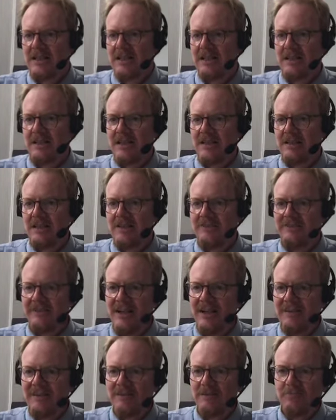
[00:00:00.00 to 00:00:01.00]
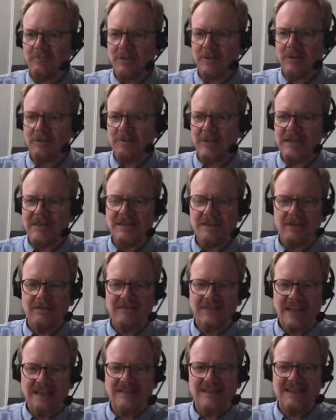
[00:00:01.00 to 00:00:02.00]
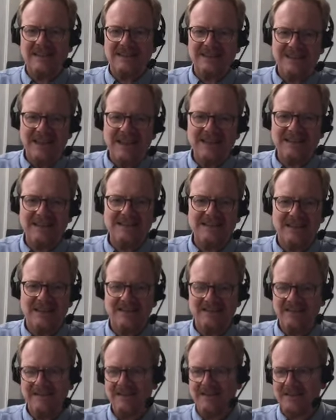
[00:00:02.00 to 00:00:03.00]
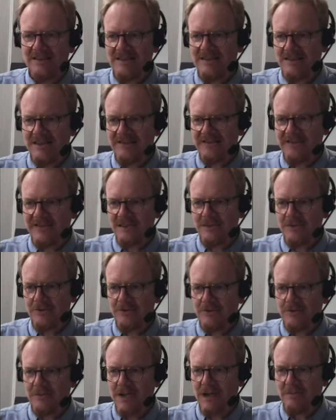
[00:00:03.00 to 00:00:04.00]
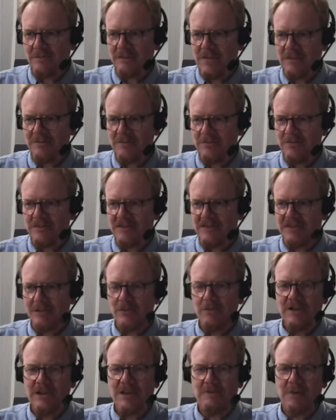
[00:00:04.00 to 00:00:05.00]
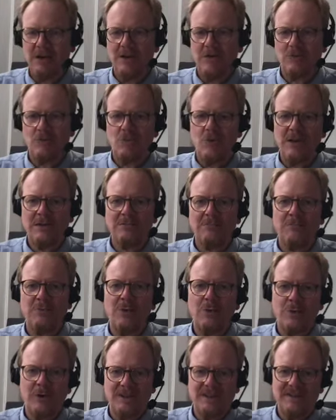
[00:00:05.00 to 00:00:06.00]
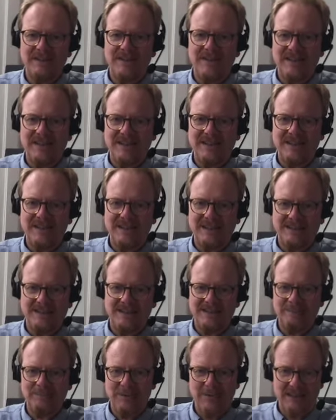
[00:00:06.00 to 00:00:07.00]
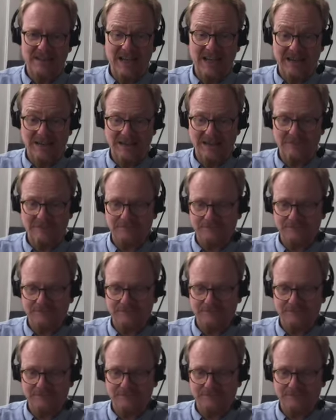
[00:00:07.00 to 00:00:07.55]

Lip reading: In fact, the probability of getting exactly 672 happy hippos is only about 1.66%.